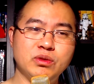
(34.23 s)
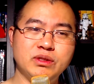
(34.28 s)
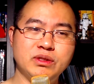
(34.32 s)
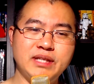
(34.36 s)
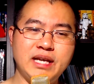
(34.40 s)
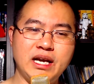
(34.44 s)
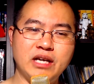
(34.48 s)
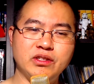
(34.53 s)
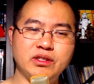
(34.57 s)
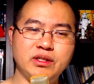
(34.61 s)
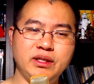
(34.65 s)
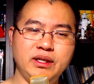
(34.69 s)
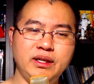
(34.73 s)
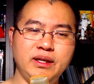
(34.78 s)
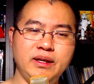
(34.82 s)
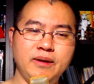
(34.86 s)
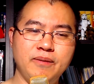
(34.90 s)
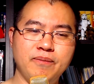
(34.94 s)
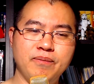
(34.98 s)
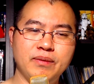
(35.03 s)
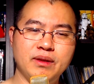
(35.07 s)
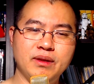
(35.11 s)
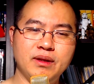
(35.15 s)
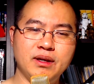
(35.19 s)
this was
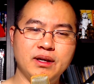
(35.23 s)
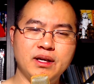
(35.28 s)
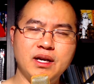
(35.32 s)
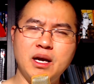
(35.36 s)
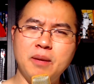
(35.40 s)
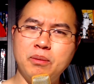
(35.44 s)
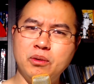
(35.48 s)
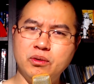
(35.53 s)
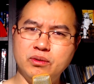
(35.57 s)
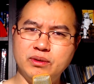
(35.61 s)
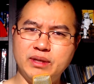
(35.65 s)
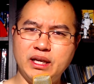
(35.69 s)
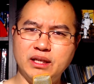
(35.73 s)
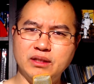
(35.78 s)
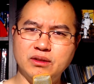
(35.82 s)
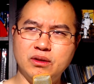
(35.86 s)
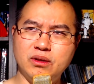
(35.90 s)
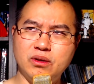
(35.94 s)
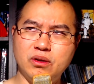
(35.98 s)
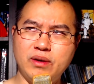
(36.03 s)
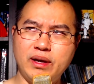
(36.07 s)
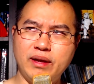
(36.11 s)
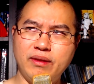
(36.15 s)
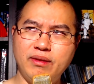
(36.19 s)
actually a couple
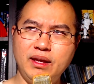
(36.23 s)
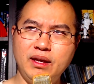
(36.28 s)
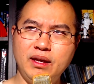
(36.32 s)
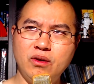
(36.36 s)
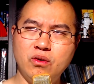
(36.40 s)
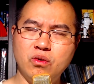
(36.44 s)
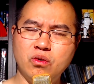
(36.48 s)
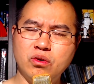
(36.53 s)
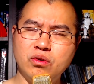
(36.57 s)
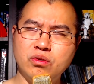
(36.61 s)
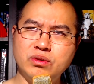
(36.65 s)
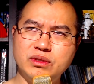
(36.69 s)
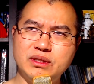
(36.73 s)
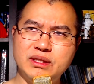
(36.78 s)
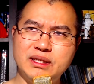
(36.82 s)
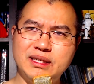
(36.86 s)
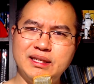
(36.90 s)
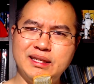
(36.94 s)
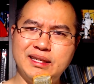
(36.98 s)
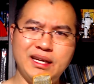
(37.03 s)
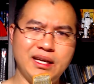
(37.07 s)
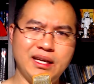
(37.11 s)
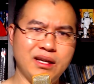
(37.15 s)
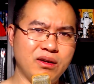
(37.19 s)
days ago, I think, or was
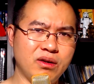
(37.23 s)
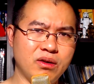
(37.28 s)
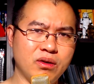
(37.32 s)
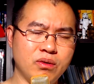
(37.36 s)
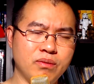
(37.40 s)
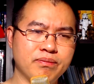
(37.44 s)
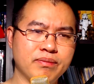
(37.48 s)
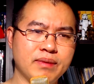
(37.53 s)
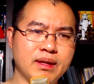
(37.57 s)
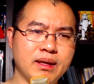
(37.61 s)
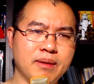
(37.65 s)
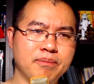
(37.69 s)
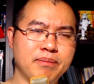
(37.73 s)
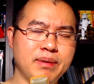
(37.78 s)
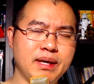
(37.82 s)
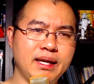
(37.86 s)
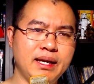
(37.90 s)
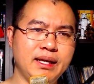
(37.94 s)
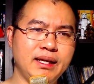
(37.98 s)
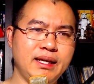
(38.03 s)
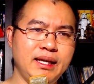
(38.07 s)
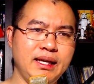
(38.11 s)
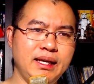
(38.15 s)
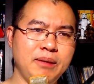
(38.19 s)
it a day ago?
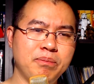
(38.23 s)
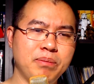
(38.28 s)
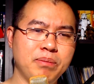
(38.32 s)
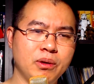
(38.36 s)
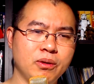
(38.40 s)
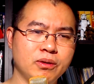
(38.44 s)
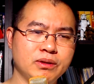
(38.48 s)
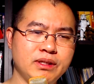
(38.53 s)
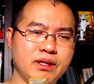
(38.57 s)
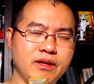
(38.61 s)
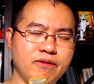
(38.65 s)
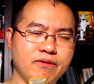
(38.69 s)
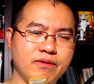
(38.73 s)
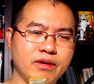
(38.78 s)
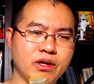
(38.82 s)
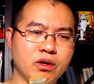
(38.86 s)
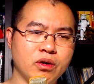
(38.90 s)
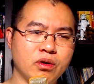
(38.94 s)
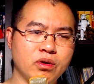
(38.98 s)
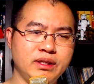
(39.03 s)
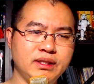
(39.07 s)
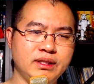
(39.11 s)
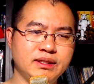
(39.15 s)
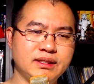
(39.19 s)
But he posted on
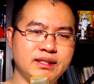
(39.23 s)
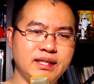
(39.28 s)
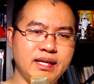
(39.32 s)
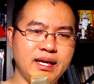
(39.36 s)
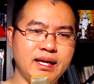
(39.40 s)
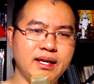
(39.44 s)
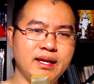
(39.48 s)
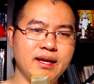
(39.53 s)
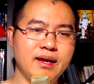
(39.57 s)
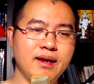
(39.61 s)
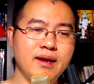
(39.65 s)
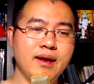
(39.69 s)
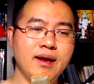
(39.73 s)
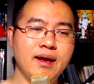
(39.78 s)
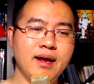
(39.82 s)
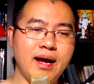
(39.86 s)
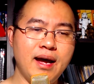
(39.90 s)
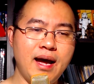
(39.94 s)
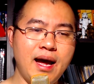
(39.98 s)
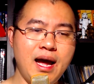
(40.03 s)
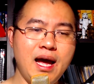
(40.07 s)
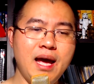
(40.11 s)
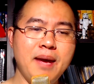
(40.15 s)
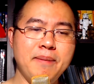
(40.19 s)
Vero. He said,
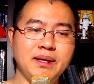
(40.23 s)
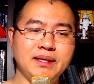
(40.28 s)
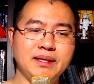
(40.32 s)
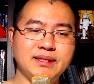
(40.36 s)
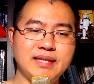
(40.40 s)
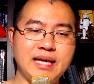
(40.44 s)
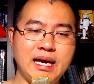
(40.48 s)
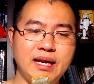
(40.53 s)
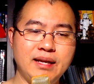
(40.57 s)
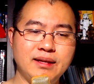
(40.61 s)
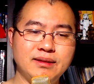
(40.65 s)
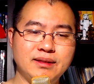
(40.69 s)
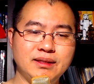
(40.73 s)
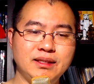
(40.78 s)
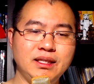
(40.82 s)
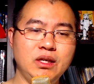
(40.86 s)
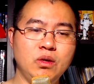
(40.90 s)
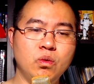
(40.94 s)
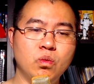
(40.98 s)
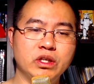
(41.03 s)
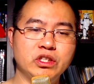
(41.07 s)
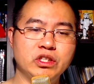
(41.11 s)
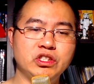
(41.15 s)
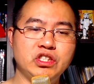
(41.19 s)
"I'm excited to
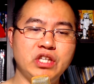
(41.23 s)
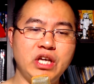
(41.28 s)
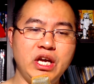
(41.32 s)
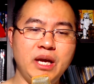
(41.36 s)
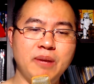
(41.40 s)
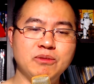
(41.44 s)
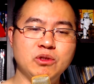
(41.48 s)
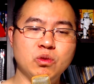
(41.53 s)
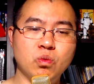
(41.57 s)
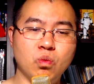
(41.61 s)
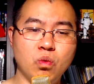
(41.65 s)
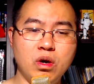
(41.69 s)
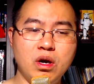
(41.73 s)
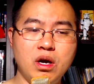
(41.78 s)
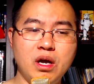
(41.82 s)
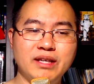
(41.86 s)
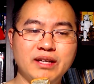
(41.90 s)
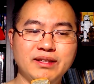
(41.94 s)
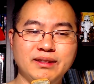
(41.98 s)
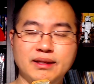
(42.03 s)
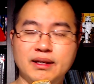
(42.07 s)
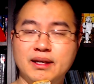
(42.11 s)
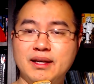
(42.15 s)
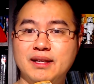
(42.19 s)
see what James
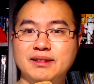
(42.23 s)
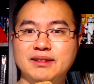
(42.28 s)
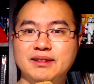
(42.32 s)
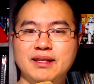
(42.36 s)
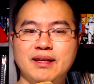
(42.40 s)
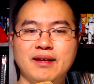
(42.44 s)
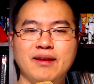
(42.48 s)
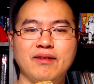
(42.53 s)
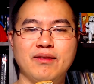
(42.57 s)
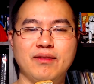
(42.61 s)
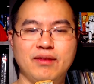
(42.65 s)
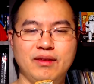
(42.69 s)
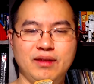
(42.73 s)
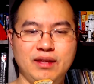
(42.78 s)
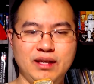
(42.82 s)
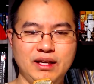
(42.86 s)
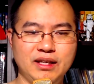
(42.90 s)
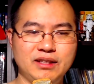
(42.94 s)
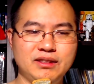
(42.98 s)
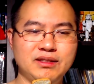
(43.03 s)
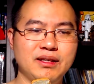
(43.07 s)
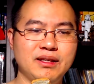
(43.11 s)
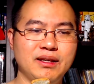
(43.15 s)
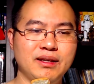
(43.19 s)
Wan does
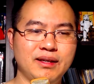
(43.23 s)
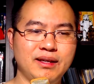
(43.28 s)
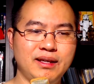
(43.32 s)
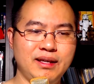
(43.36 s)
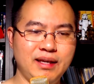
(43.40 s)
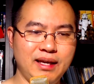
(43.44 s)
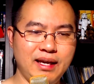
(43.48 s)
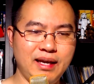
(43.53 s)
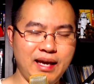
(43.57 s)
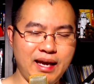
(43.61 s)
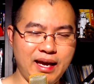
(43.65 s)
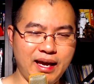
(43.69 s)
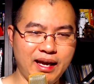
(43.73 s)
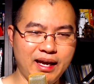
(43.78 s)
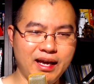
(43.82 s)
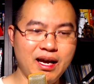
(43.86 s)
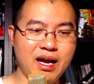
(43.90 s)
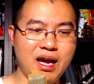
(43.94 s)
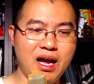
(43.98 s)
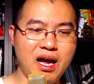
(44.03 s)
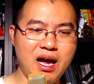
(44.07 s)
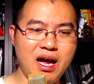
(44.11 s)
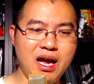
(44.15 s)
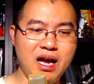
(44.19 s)
this
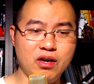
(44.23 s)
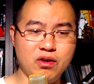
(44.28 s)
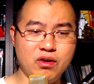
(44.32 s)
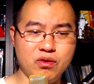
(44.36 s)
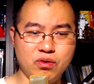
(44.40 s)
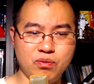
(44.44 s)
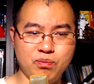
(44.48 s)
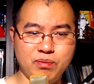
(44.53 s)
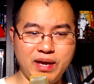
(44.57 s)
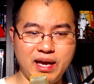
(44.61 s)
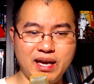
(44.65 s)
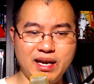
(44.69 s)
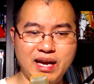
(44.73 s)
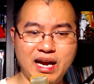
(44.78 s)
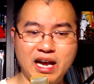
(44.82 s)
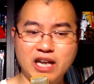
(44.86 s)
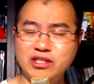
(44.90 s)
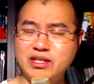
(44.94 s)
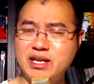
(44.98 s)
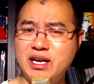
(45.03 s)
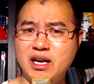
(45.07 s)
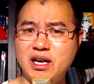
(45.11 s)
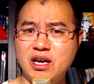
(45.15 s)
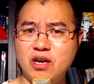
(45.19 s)
King Aquaman.
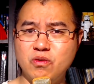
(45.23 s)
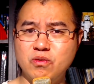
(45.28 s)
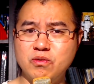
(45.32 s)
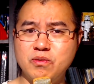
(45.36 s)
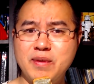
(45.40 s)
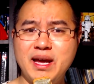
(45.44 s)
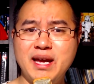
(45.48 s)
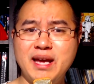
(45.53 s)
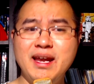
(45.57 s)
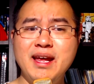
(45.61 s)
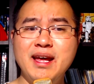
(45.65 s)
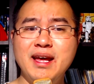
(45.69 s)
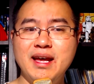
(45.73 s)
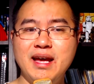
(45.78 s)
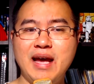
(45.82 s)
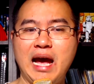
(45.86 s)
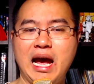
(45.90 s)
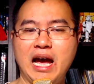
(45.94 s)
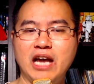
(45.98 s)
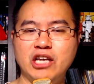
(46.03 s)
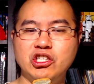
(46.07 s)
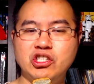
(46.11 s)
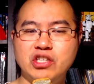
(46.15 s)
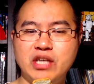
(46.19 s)
Hashtag Aquaman,
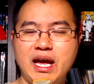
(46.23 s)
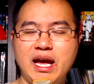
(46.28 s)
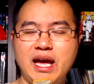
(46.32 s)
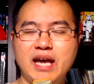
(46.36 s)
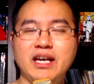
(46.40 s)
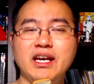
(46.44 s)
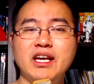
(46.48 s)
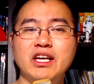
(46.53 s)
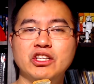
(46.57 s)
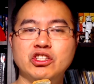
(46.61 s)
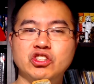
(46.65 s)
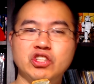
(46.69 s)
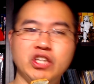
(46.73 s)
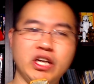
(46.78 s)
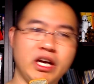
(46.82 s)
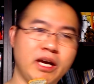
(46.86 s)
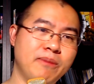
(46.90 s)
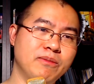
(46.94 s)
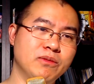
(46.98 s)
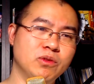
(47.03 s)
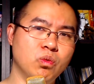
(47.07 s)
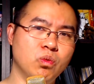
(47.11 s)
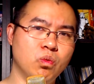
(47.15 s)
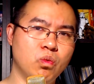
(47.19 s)
hashtag
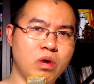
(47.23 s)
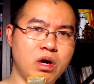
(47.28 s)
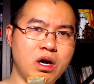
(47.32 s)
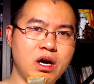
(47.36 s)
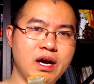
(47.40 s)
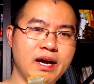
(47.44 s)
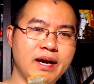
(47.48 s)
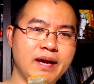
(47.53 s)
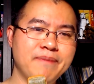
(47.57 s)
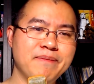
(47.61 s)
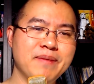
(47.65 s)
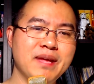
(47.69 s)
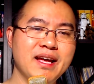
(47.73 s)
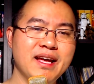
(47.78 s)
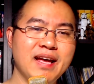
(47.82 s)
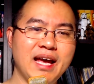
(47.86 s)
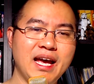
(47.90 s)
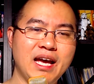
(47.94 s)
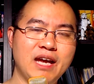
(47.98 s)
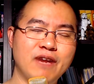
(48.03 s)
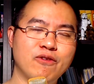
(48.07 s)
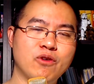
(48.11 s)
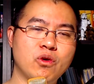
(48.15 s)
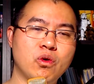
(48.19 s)
James Wan.
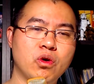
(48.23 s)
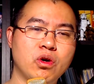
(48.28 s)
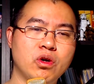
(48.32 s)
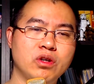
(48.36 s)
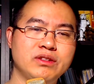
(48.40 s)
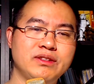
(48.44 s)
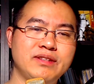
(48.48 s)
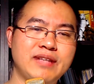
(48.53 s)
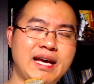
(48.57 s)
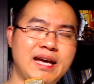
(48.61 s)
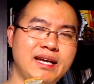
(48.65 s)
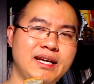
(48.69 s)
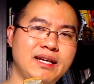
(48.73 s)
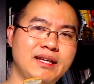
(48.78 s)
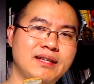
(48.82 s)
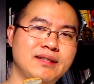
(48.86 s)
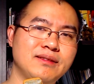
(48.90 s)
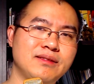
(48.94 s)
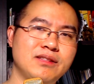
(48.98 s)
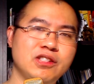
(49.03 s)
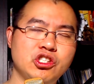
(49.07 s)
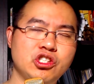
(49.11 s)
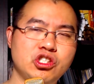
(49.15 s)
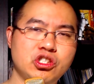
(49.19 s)
And of course, that
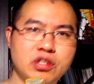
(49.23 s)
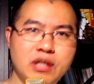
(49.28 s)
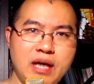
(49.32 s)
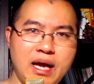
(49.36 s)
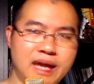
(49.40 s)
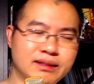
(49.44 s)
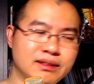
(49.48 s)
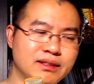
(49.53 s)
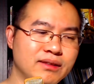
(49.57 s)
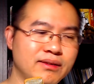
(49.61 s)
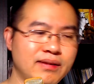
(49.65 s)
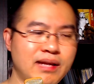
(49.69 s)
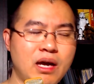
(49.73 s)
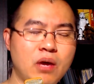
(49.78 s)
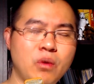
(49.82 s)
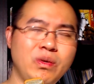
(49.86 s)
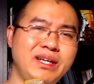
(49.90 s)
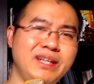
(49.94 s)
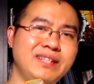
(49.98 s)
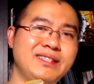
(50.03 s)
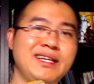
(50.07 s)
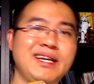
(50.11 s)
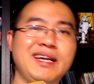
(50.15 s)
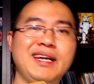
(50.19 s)
is the shot
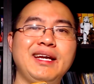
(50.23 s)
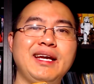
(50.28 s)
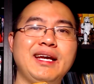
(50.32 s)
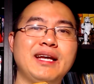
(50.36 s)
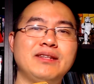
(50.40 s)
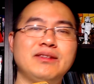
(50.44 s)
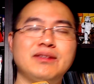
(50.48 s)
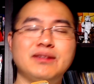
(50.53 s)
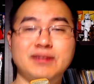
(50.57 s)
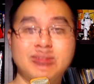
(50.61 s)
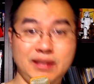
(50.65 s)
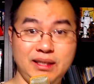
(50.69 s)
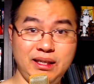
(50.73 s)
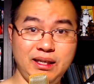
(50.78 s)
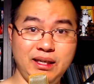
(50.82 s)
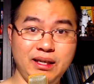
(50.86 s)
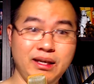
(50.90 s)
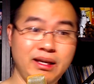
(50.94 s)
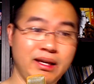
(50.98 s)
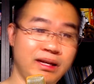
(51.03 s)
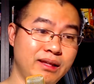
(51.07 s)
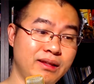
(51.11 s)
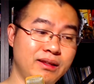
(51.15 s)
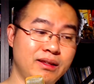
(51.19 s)
that we didn't get to
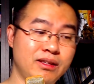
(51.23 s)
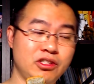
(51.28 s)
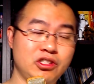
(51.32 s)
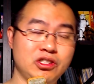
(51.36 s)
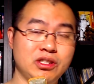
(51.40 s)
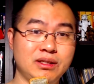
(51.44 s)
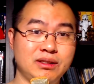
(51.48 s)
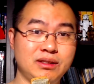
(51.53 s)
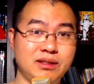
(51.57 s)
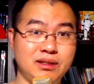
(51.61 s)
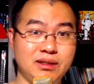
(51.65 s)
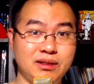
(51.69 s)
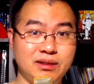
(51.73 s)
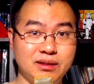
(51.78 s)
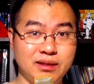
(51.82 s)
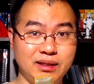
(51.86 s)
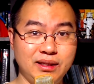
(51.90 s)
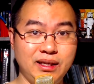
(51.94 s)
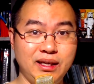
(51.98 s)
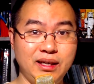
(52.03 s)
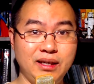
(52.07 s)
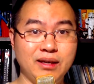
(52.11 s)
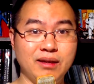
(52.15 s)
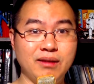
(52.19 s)
see in the
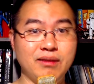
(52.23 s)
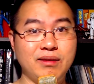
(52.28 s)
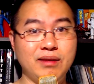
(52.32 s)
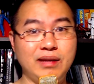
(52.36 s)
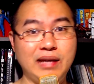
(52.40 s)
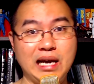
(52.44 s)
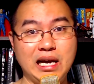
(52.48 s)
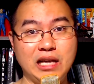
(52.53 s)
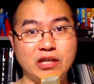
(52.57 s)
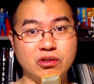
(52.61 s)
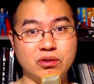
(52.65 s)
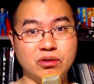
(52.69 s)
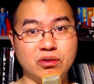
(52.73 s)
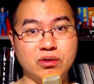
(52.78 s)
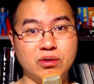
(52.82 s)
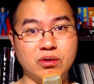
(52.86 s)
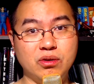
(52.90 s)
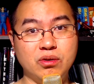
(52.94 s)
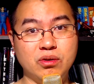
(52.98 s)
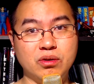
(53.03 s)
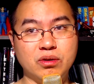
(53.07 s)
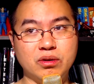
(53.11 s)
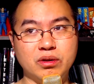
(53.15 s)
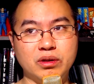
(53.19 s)
Justice League
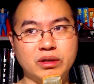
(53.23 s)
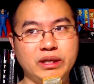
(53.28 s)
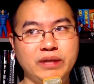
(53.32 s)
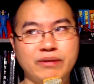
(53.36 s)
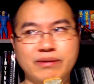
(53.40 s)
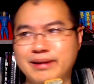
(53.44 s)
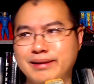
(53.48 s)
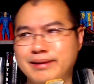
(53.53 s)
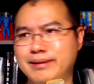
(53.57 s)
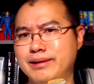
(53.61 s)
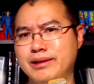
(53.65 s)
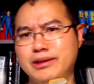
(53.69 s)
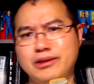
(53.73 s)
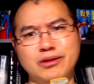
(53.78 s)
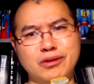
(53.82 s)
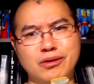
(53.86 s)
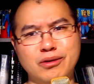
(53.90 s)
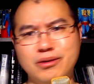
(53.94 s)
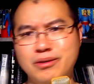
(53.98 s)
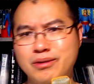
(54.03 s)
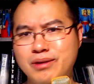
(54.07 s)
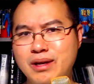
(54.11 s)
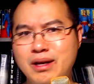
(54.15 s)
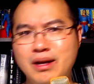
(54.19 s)
theatrical or even a
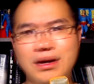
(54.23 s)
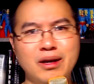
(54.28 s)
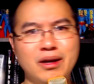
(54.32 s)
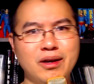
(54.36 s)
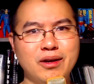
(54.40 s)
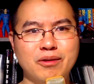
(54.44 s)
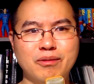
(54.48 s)
digital